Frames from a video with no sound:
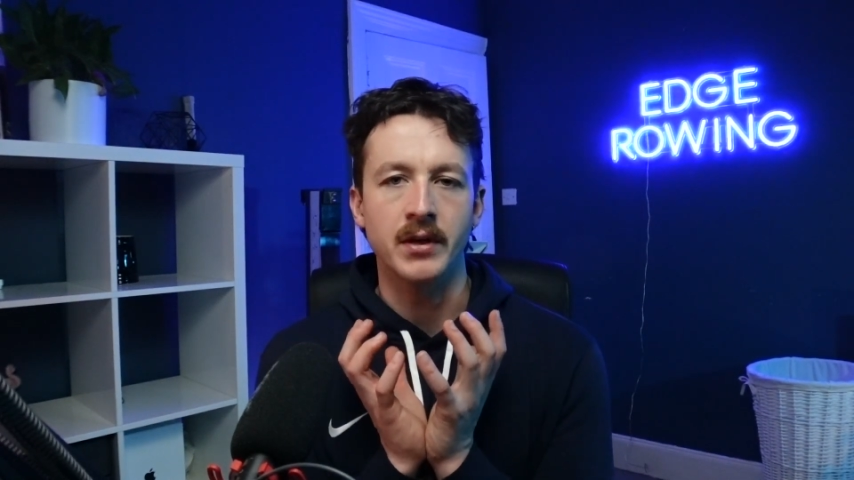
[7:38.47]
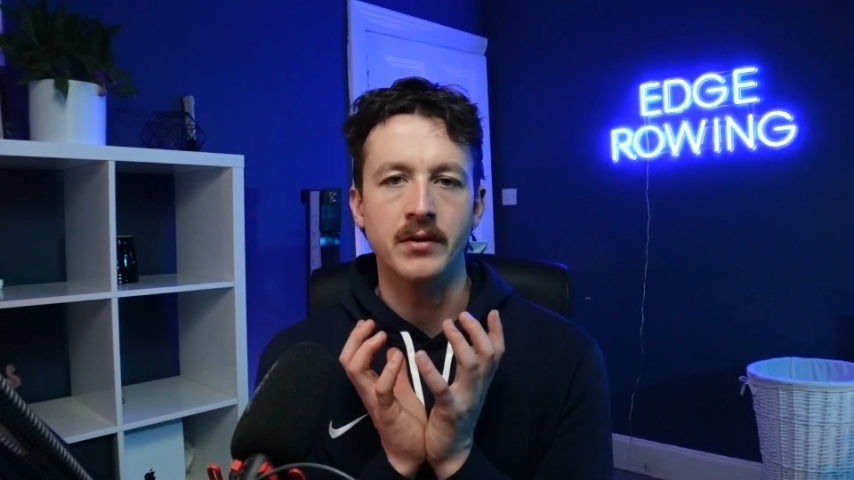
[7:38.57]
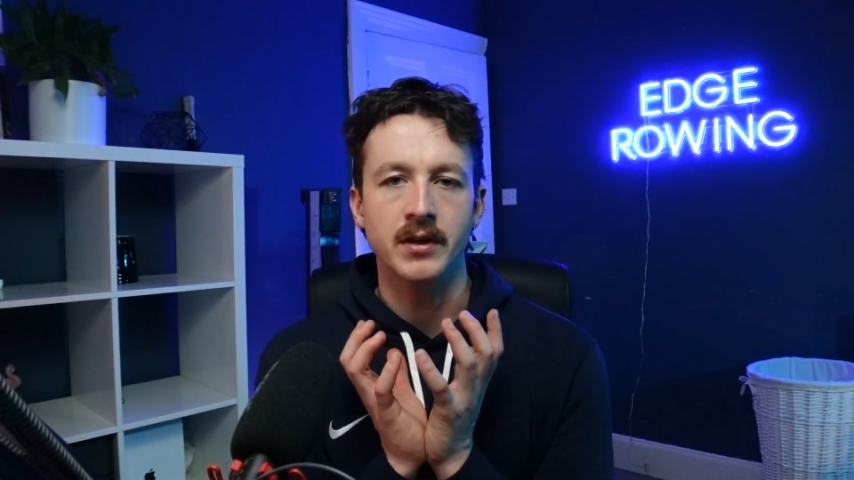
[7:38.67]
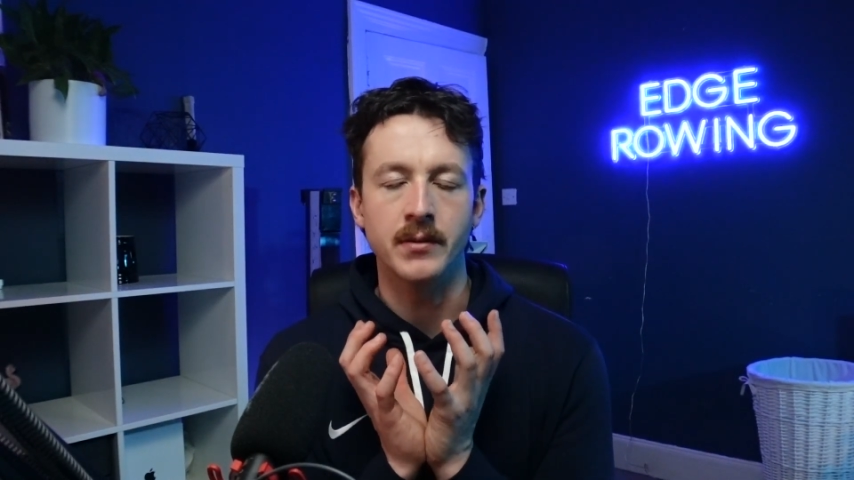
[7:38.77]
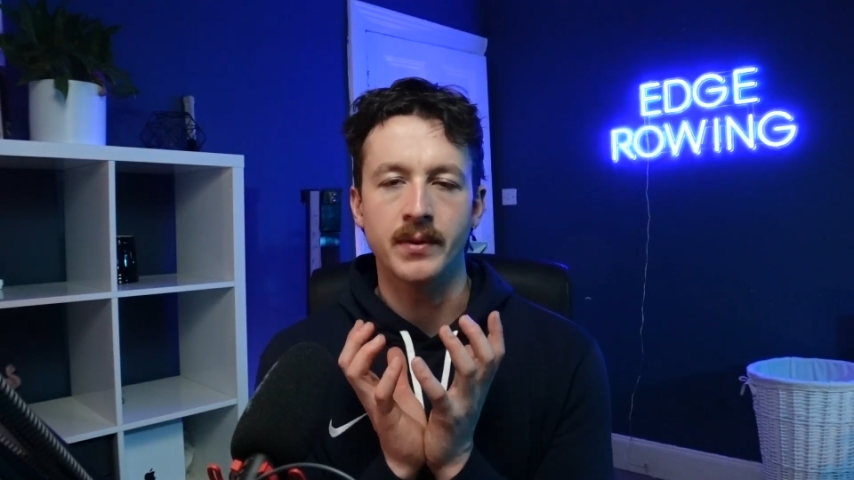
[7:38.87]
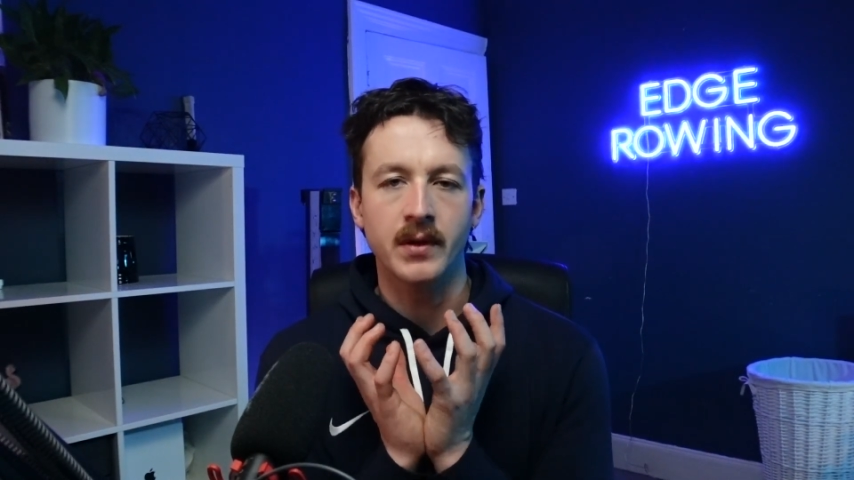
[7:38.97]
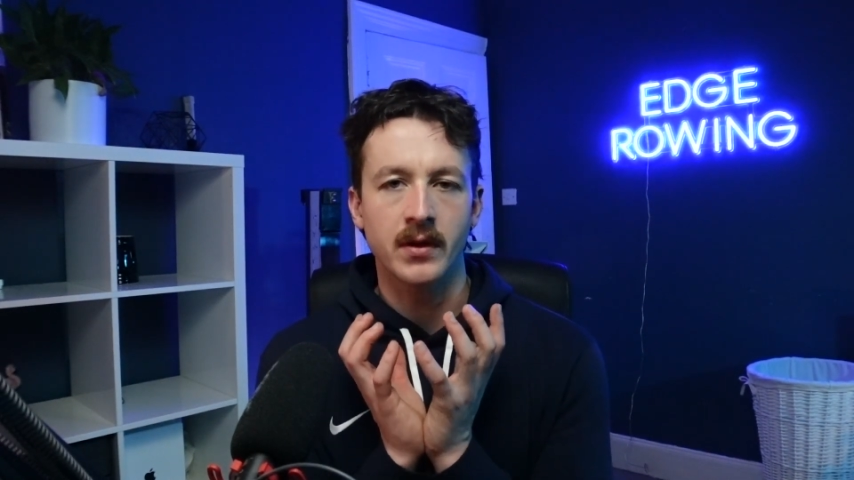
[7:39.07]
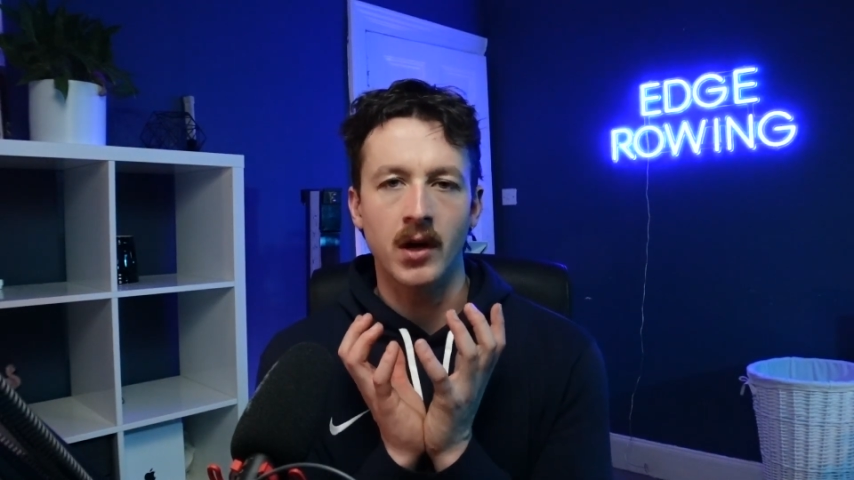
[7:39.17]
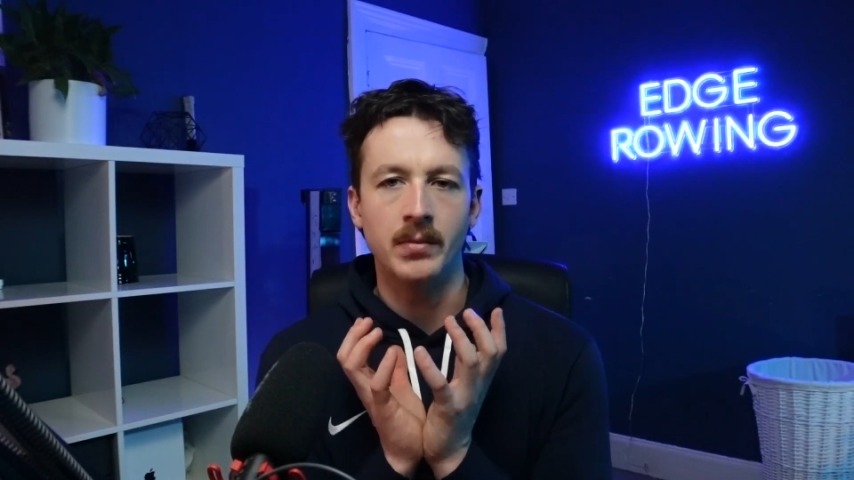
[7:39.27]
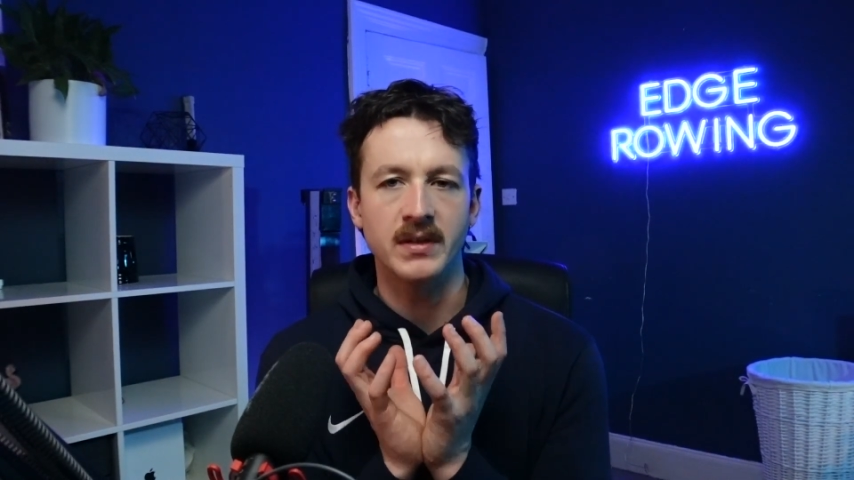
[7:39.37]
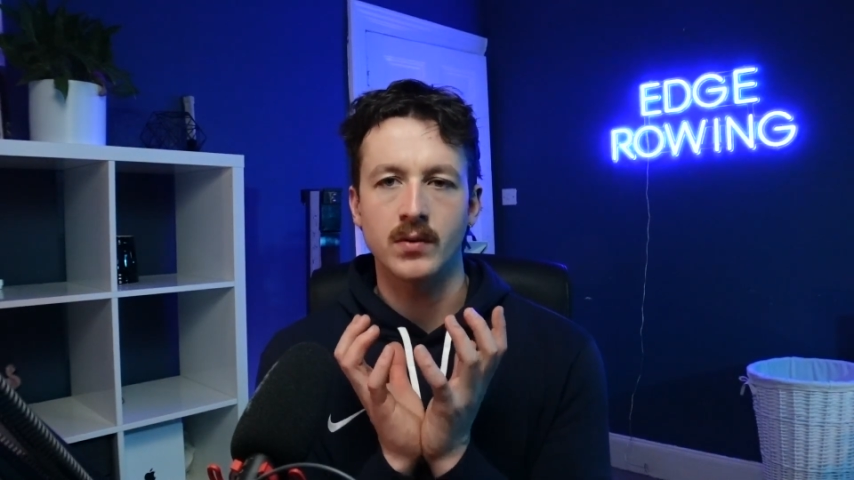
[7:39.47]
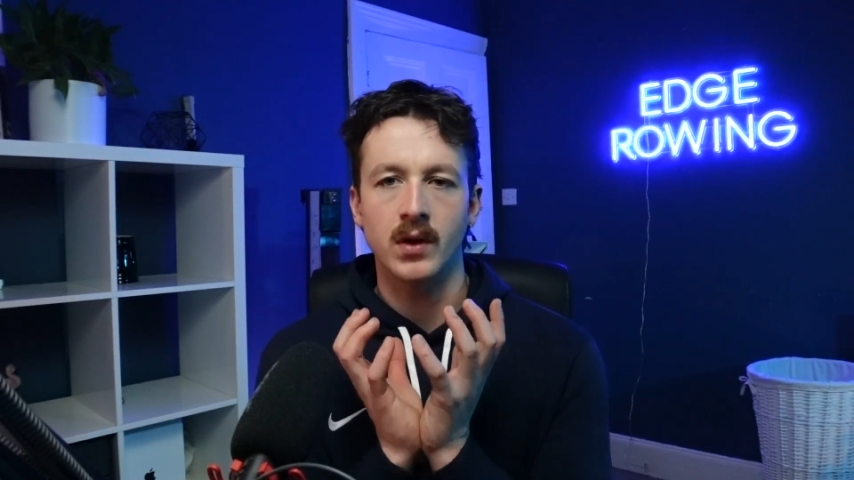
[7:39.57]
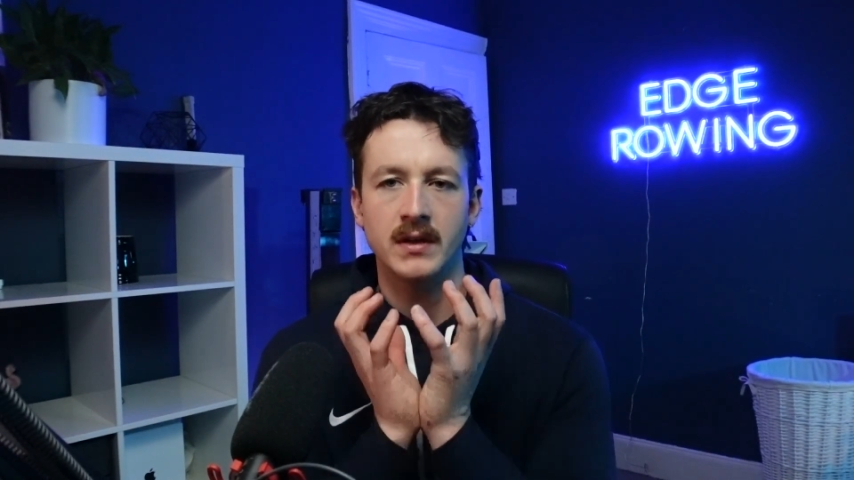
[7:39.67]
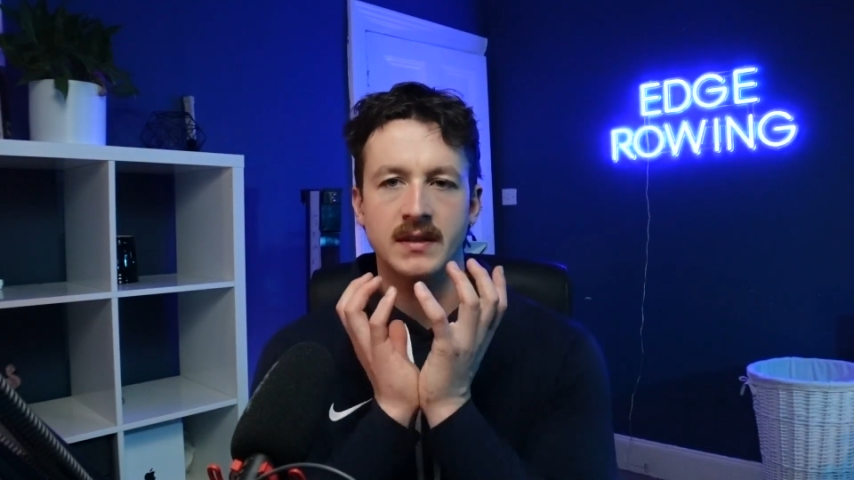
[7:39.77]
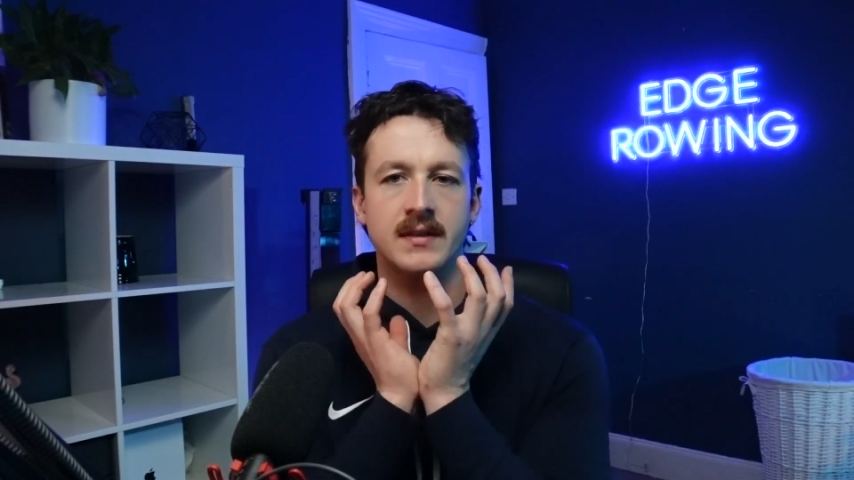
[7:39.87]
YouTube. Goblet
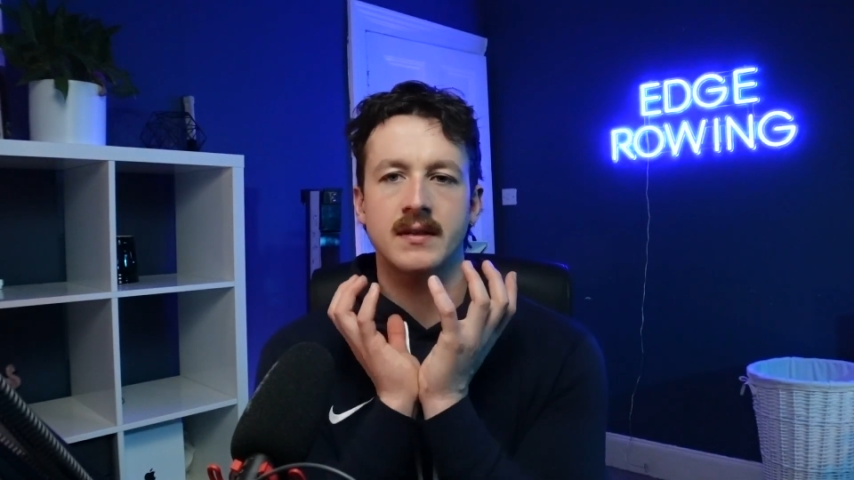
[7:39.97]
squats,